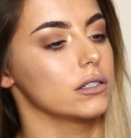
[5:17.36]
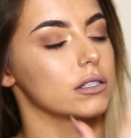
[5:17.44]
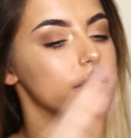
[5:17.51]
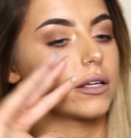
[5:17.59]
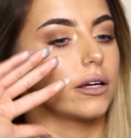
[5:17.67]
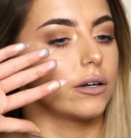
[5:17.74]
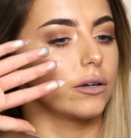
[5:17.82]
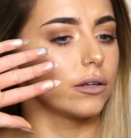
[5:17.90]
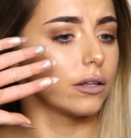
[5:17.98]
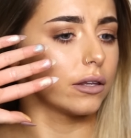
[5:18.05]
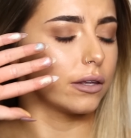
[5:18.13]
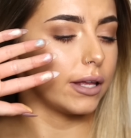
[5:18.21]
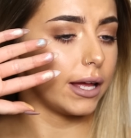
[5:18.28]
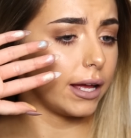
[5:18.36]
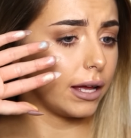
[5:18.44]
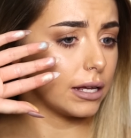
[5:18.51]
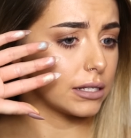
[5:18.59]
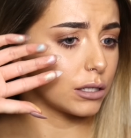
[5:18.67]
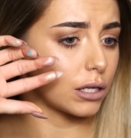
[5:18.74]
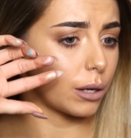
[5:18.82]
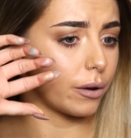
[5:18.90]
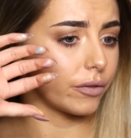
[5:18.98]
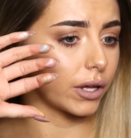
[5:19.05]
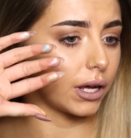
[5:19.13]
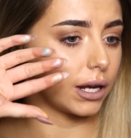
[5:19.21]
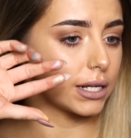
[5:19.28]
So there's some
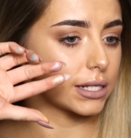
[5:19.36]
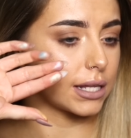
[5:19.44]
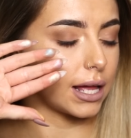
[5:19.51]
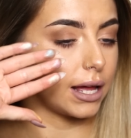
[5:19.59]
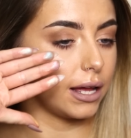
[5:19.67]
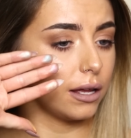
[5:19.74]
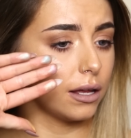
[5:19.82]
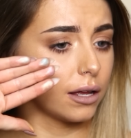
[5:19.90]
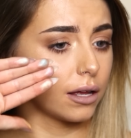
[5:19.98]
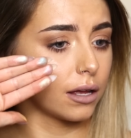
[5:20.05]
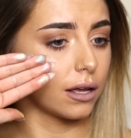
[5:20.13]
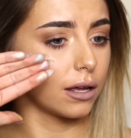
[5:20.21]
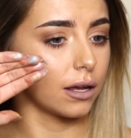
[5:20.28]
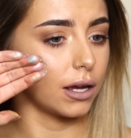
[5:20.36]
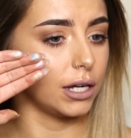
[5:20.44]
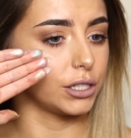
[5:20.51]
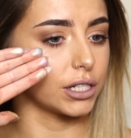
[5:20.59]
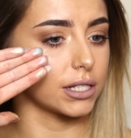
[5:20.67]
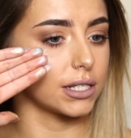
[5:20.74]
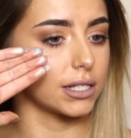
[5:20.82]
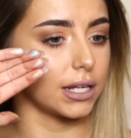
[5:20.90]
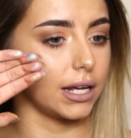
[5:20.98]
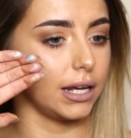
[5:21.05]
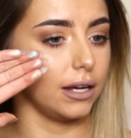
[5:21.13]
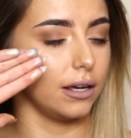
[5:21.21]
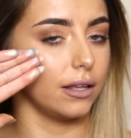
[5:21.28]
of the colours there. As you can
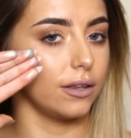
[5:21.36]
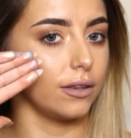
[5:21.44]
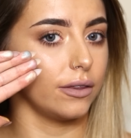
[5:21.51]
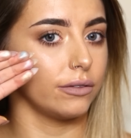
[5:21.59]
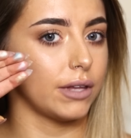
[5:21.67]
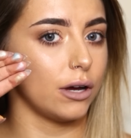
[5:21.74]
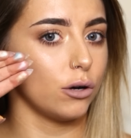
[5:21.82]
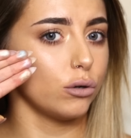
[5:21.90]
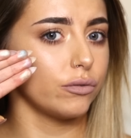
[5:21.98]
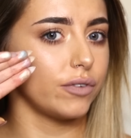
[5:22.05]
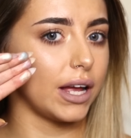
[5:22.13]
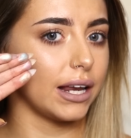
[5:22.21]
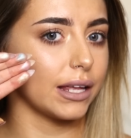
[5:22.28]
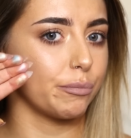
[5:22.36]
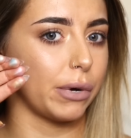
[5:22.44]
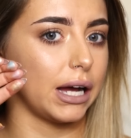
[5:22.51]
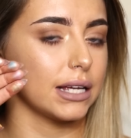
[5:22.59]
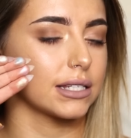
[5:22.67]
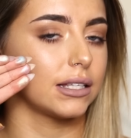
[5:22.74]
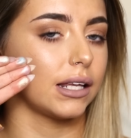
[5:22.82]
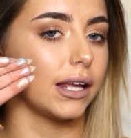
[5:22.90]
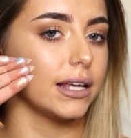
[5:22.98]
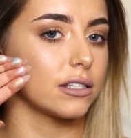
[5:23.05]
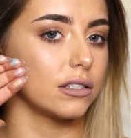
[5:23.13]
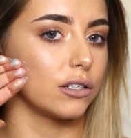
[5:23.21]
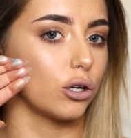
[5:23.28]
see, they're all fairly
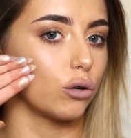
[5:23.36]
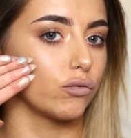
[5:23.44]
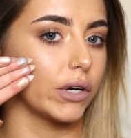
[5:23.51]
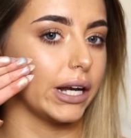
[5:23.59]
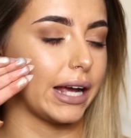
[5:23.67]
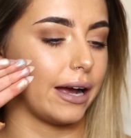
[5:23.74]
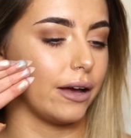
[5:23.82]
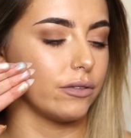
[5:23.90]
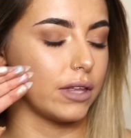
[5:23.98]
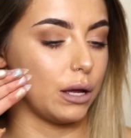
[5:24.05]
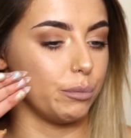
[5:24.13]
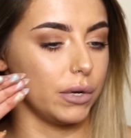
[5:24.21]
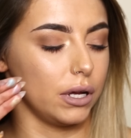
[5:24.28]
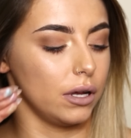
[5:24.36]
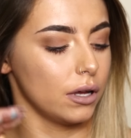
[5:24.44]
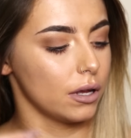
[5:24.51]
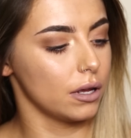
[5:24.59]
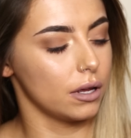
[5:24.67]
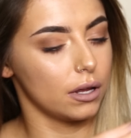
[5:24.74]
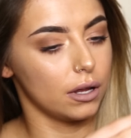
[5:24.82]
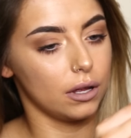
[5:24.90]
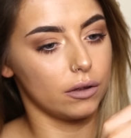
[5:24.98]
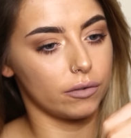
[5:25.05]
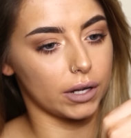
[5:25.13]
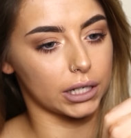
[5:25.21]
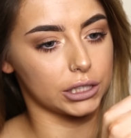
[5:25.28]
pastely, so they're not really out there, but
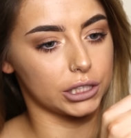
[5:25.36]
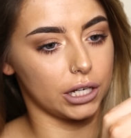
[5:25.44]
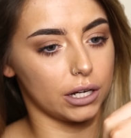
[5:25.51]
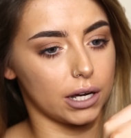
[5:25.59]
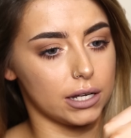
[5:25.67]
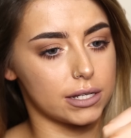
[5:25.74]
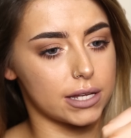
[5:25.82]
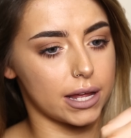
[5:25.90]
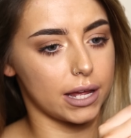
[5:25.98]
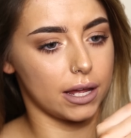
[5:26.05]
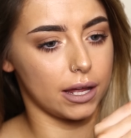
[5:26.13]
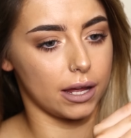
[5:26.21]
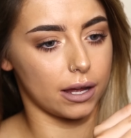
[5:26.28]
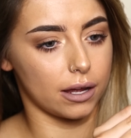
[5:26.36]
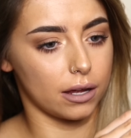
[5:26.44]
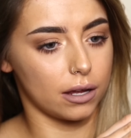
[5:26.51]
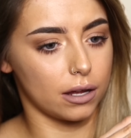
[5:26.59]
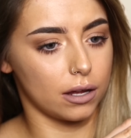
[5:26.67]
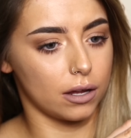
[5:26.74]
if I can show you guys here,